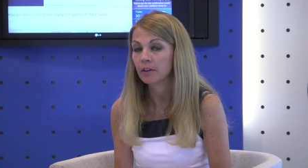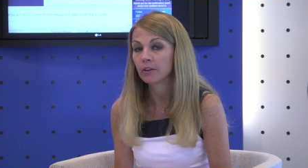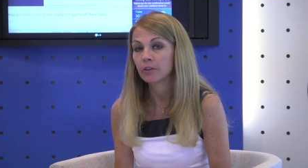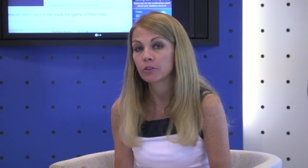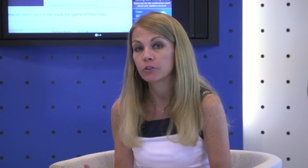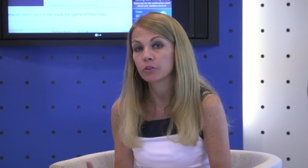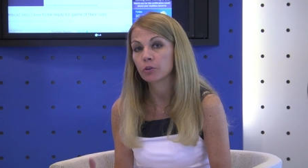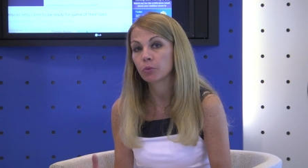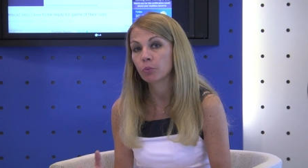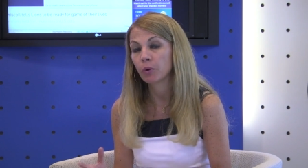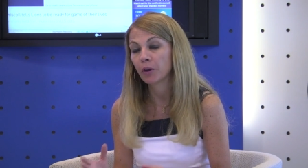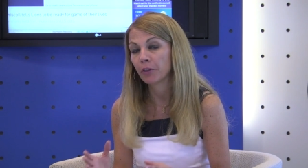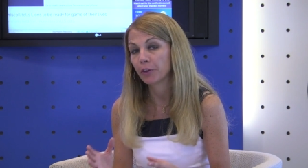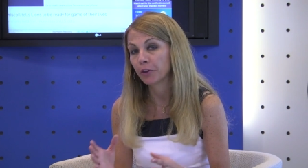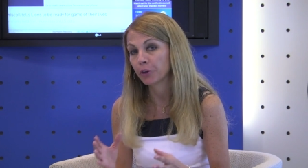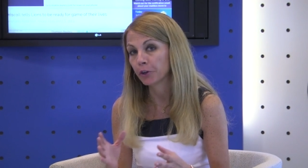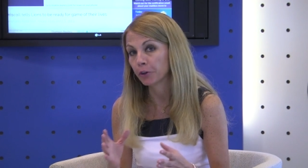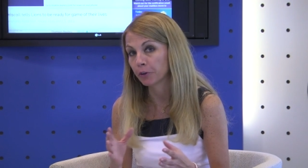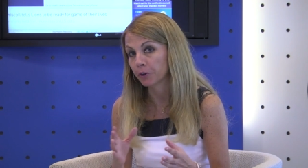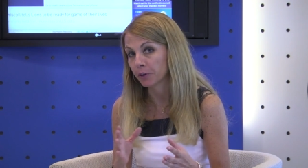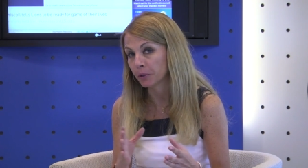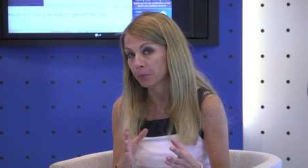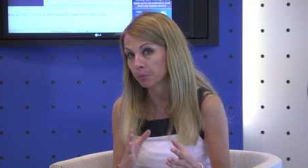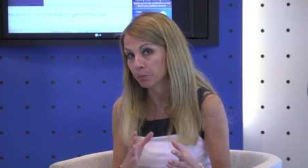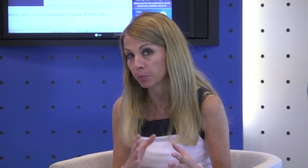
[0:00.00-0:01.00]
So whether
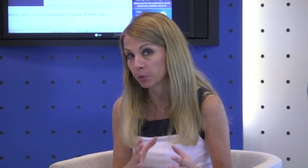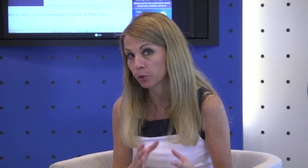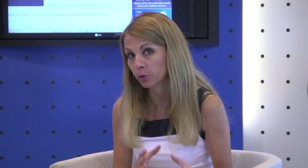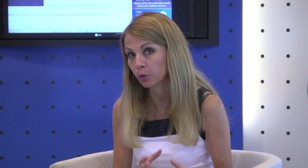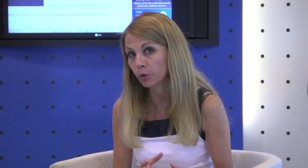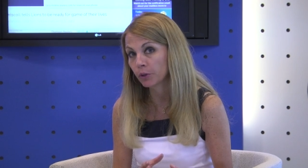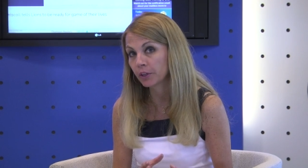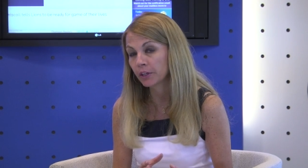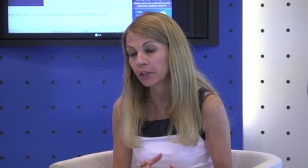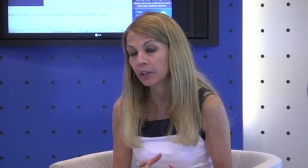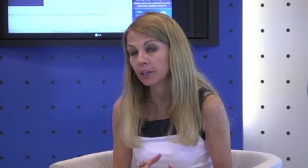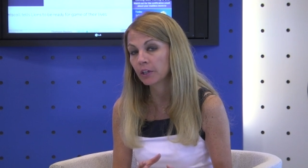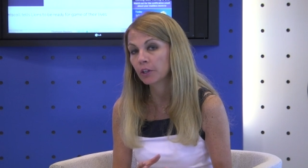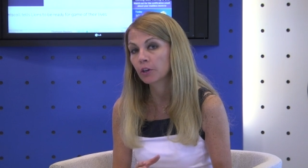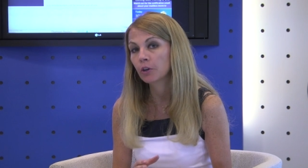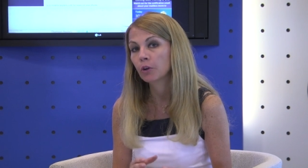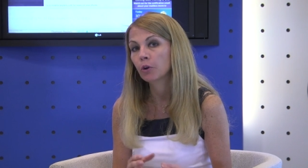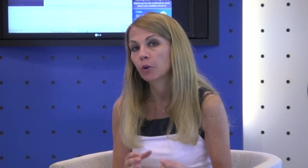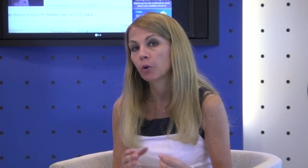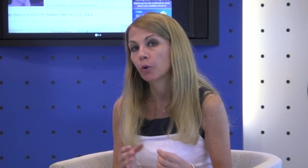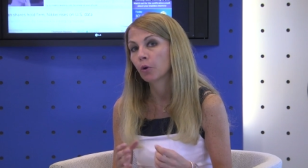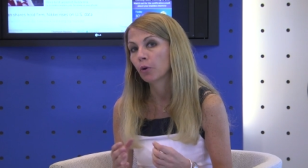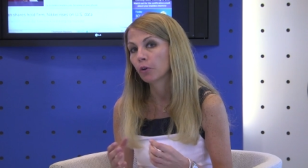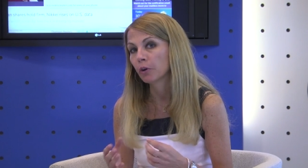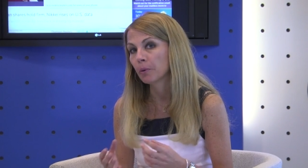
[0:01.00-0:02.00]
you're an employee
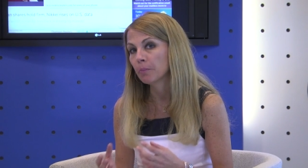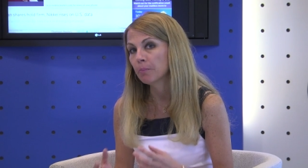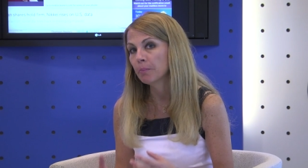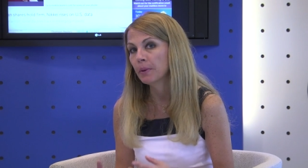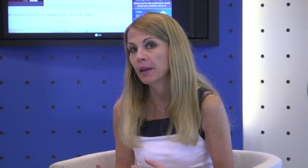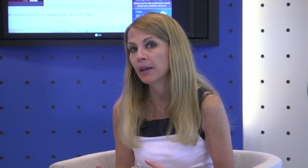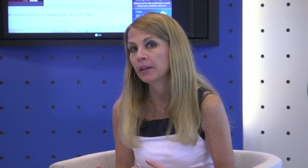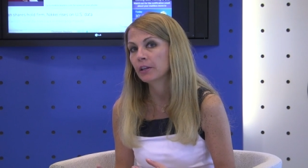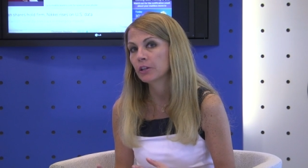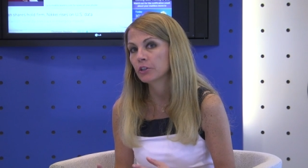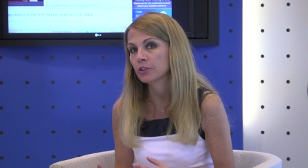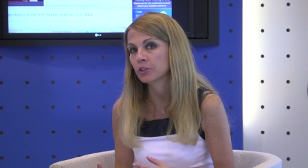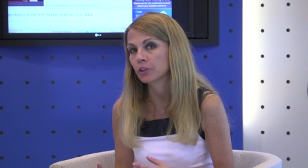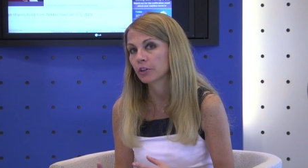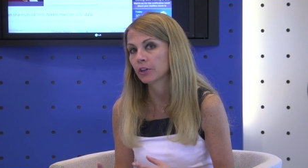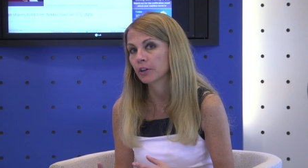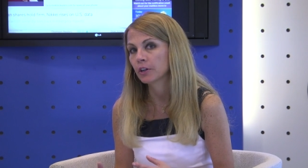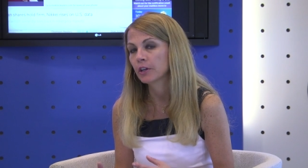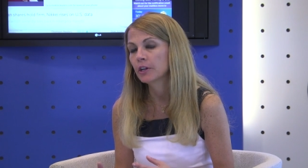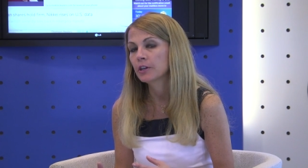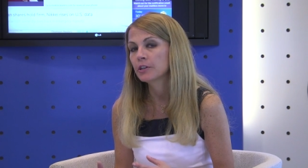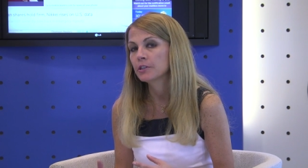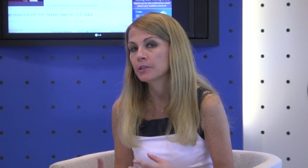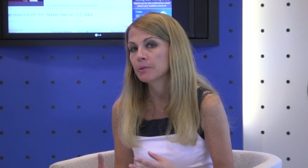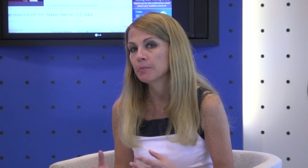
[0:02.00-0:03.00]
or a manager,
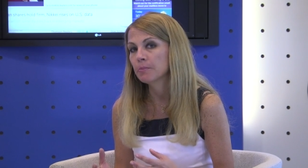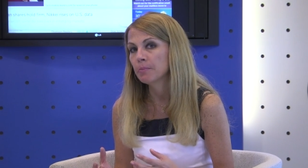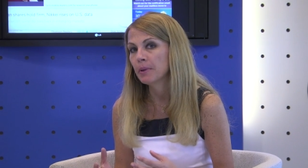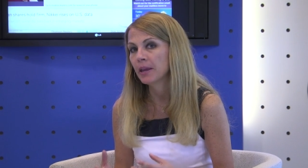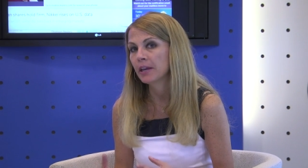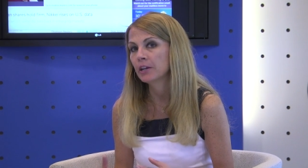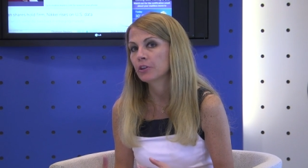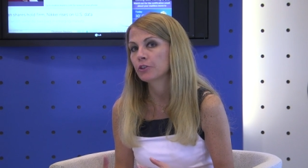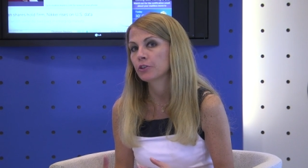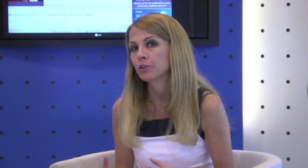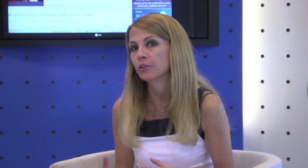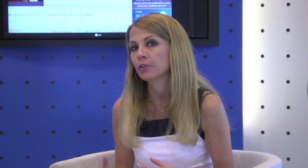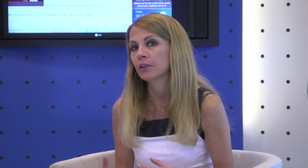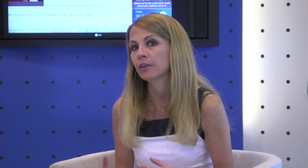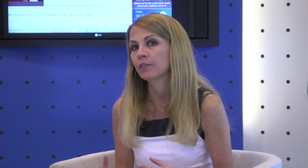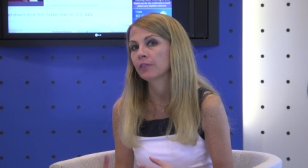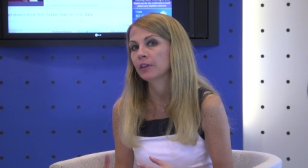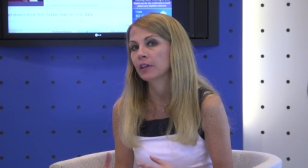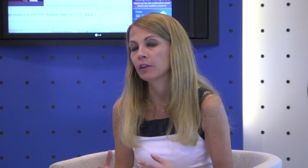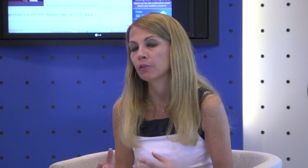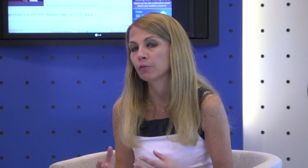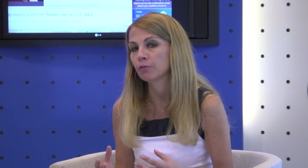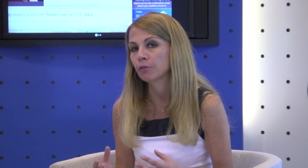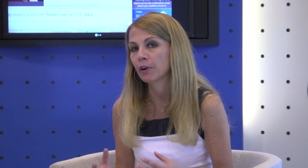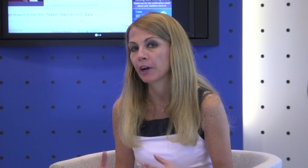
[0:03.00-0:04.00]
to make sure that
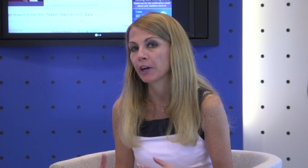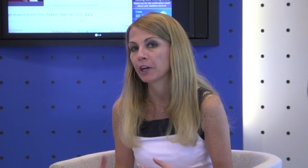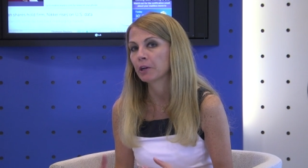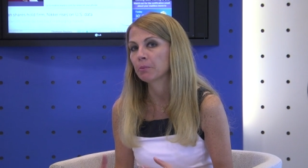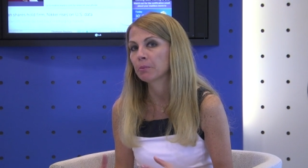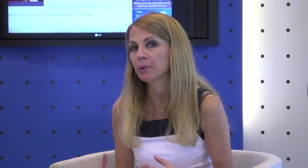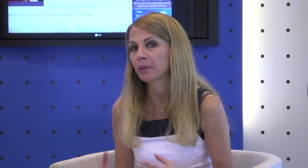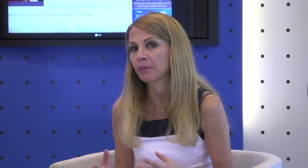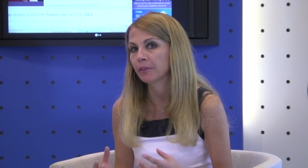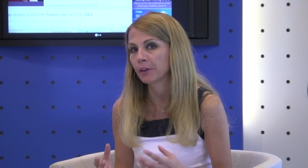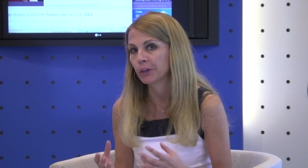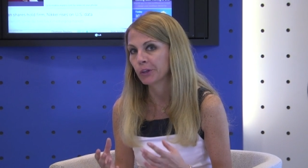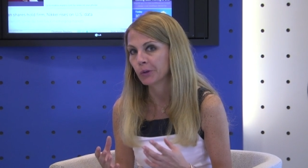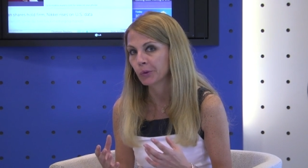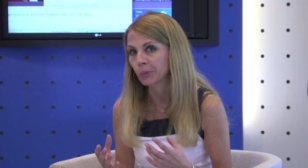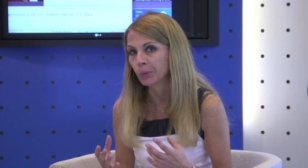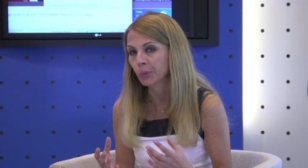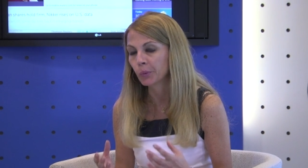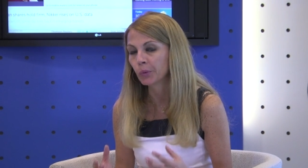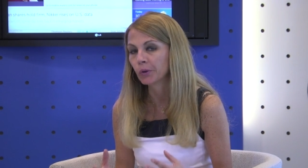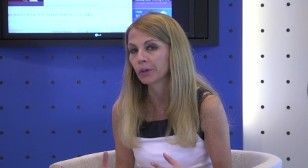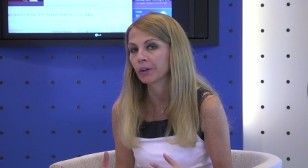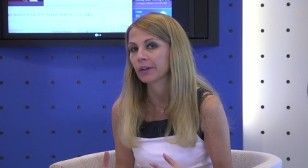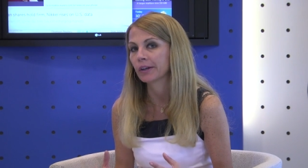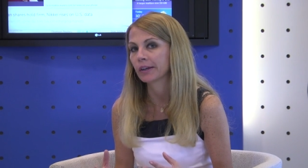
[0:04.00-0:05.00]
the environment that you
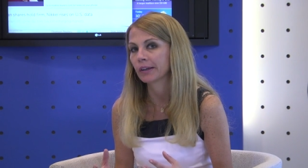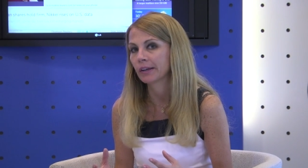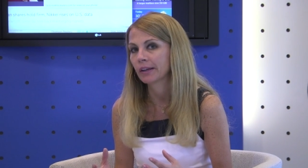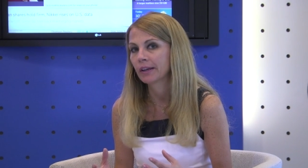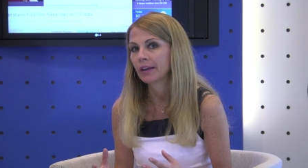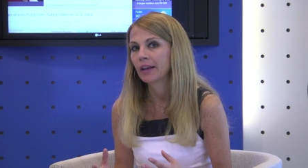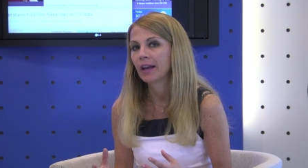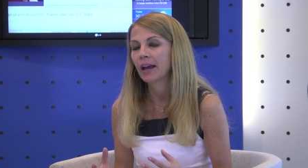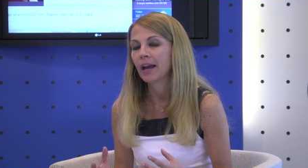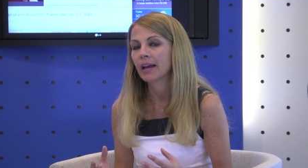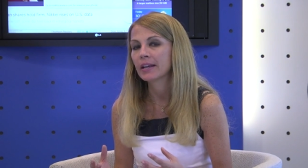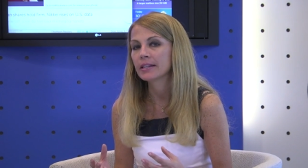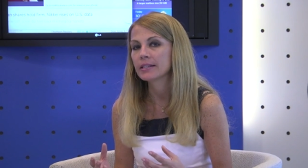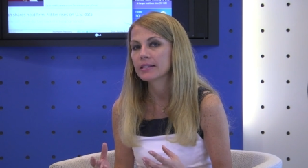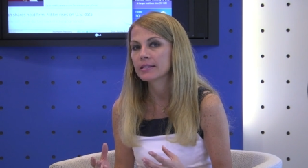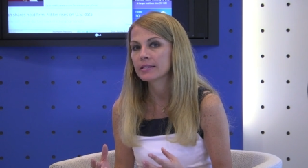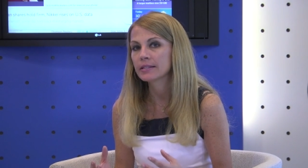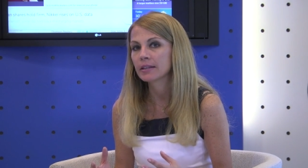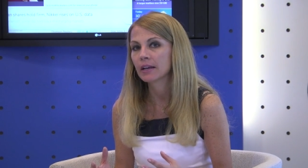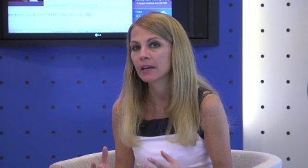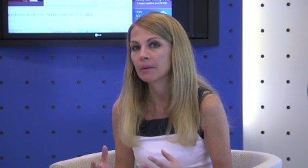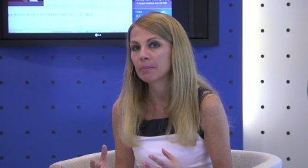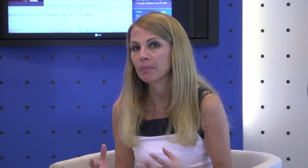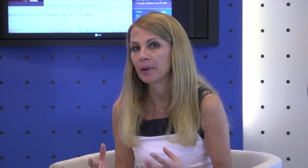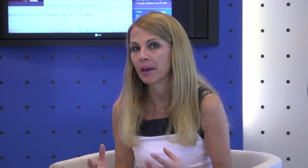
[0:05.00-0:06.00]
work has
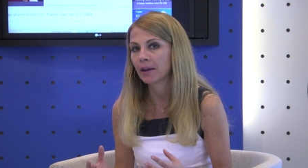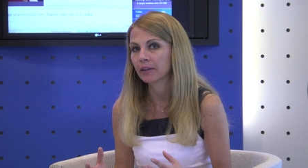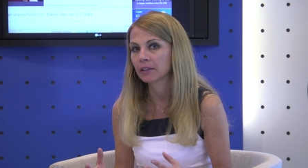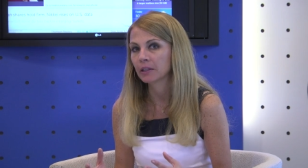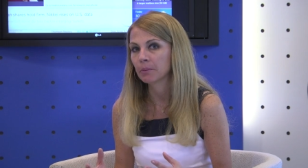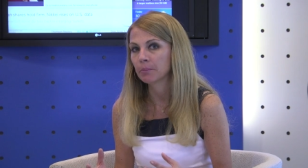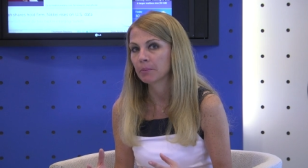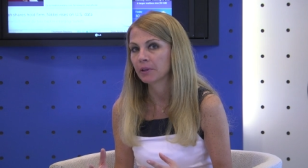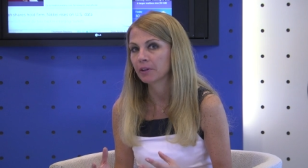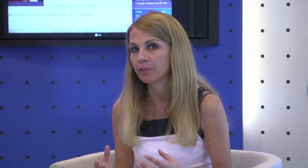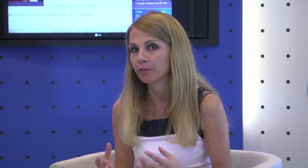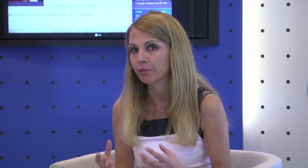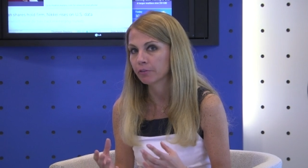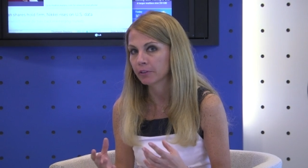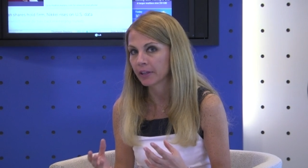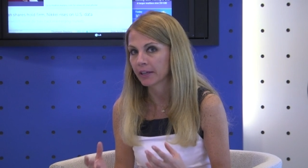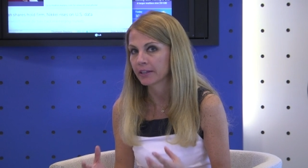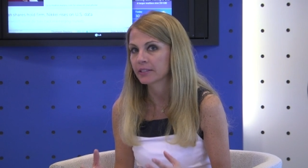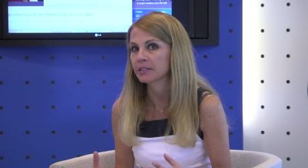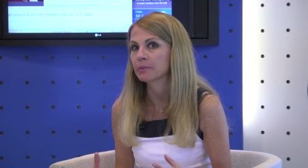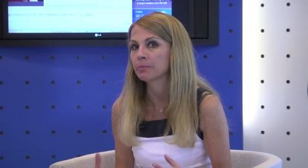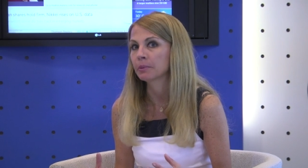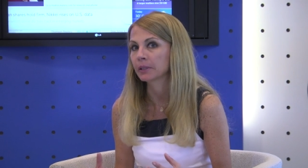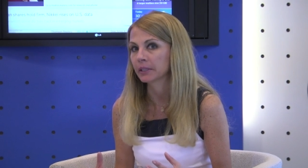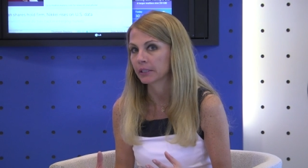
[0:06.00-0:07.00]
some element of
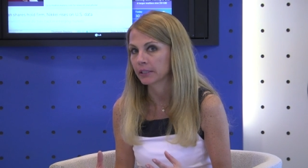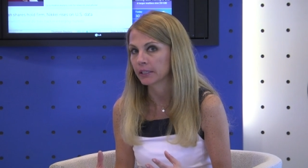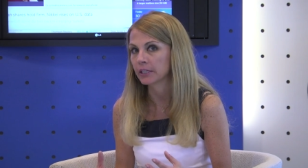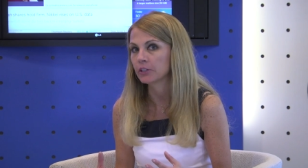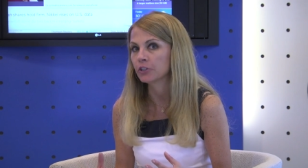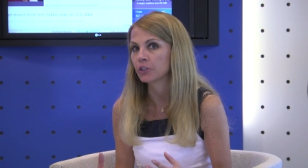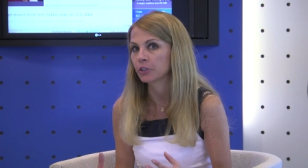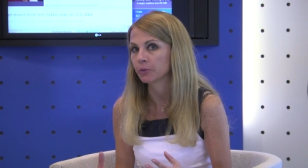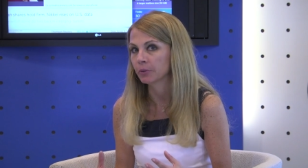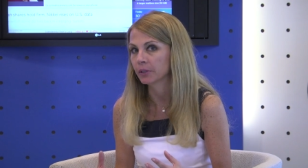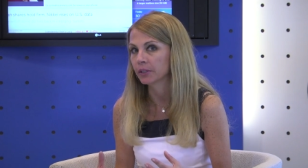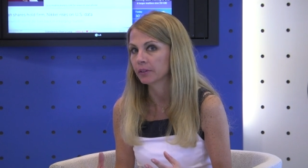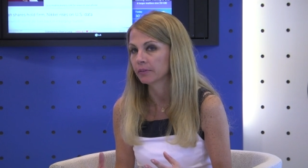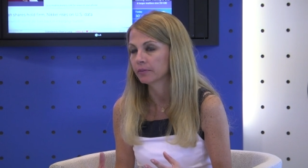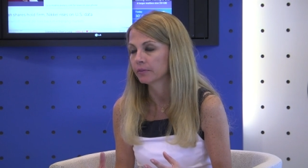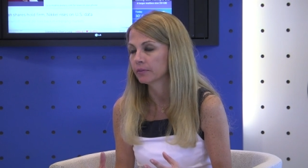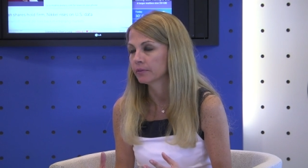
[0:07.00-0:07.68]
flexibility to it.